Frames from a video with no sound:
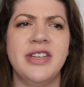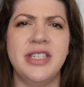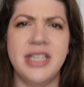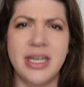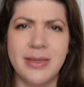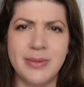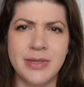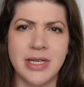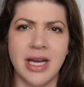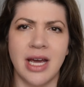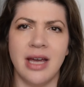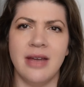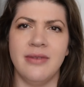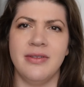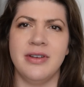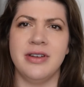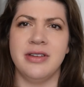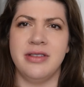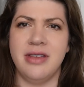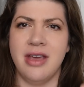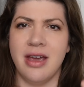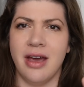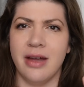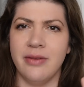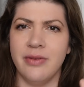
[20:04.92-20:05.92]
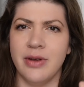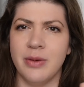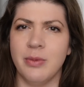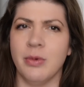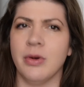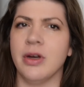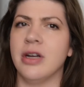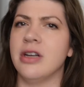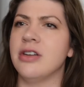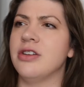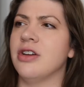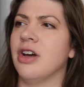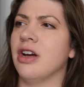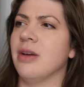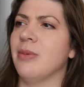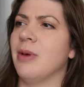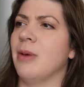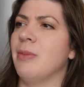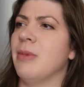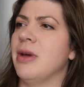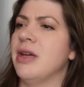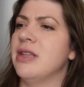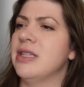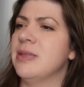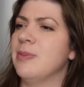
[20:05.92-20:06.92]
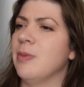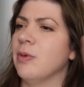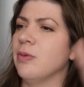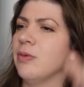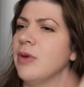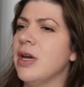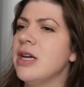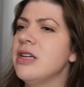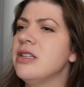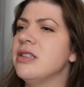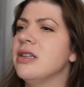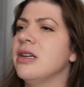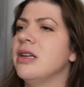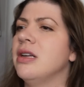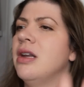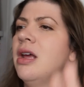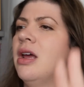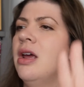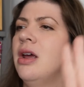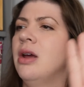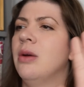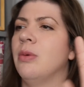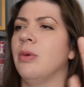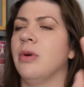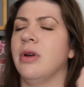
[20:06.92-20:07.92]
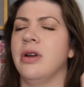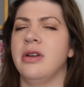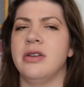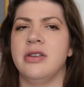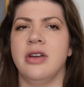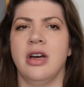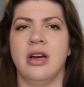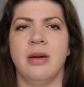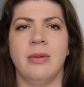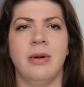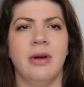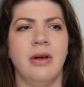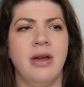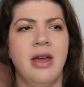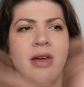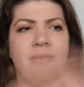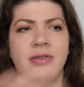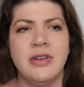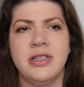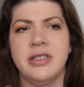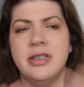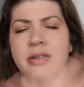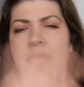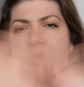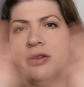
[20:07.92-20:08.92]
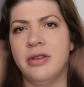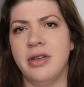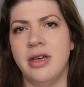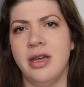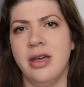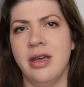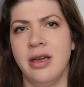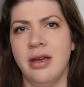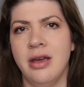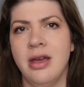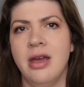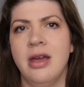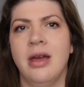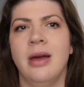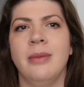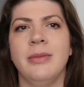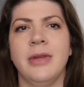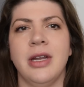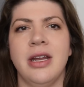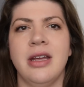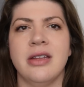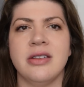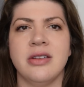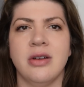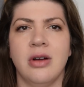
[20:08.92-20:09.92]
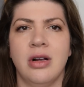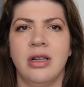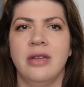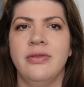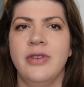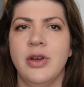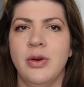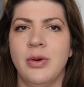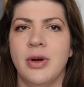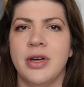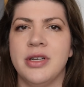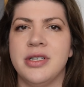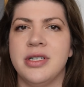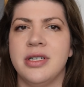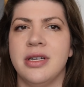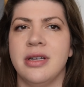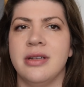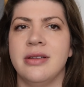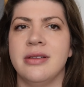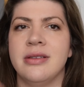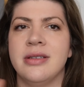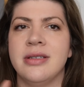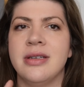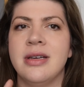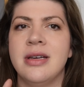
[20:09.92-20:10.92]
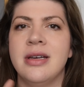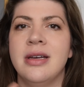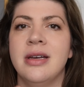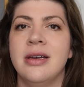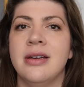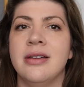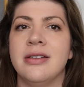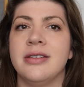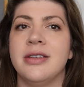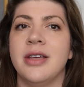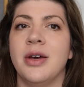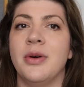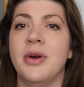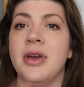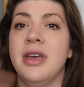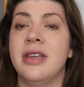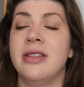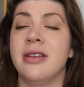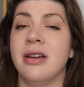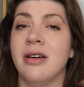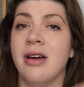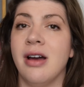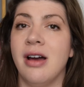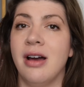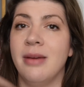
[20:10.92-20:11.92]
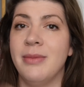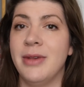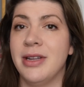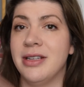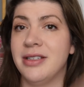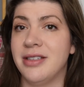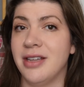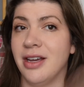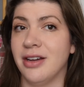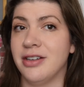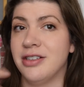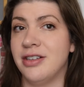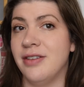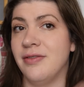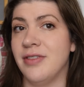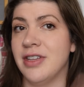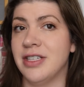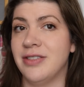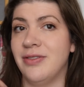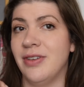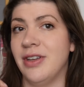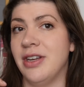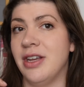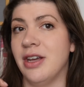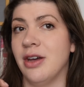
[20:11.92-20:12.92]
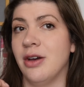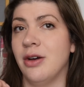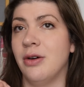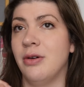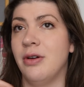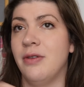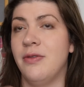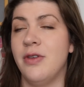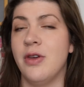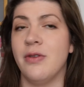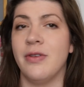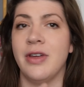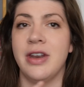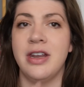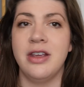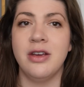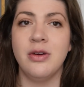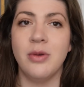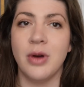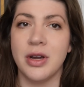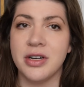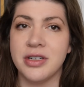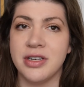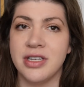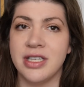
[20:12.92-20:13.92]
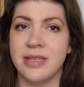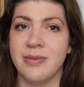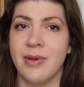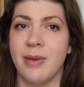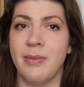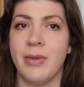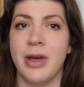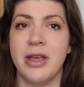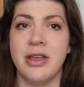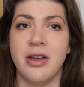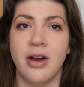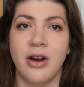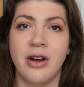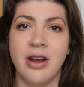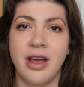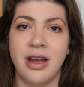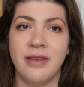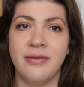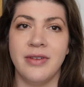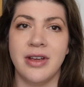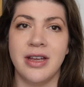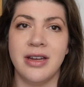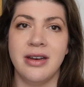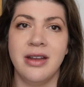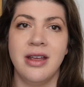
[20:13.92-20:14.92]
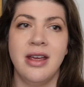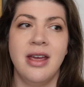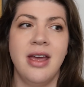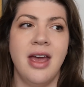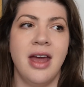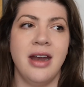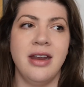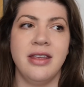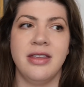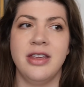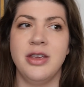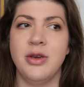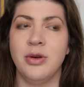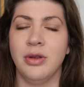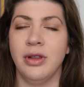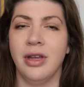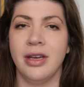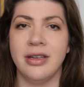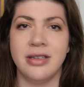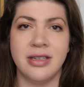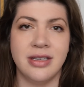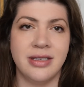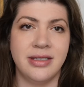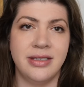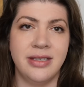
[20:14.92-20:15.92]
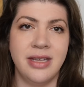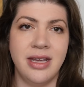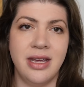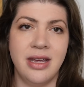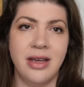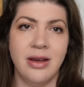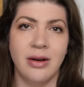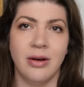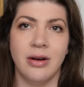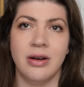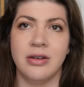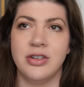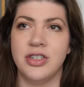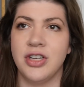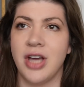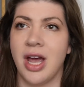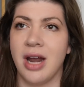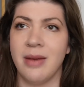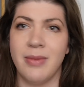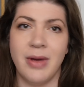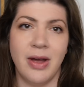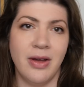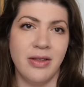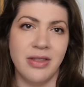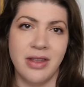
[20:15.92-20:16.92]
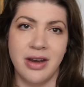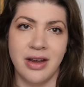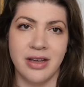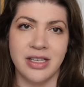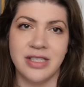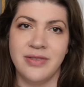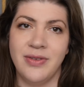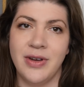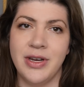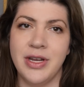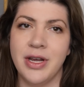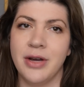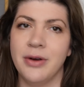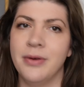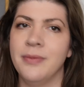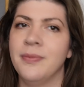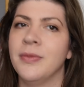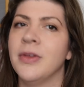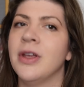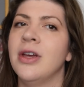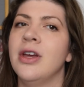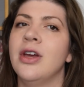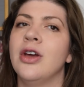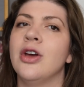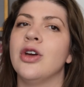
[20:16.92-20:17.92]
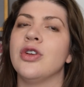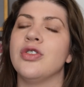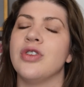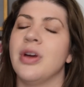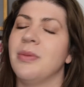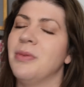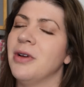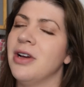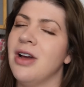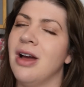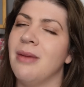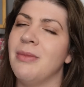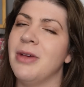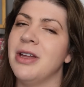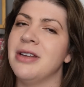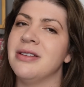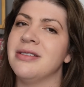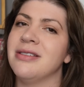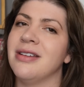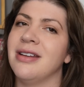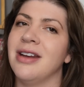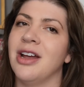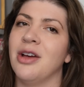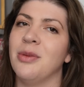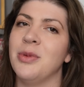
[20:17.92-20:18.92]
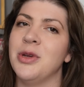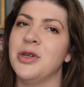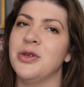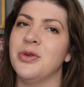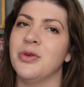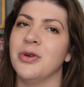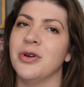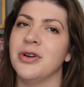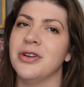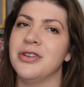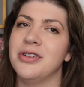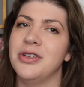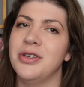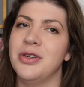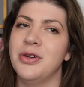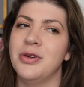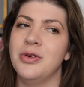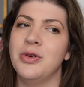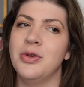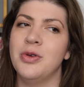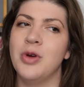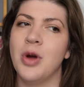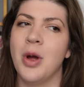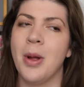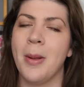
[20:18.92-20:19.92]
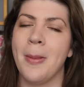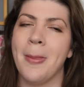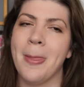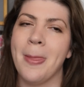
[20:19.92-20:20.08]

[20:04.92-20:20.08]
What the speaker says: a deep dive into the advent. We're going to talk about my inspiration. We're going to talk about every single thing. I'm going to answer all of your questions. So in the comment section of this video, if you have any questions about my yarn advent, anything you'd like to see or chat about in the next video, drop a comment and I'll be sure to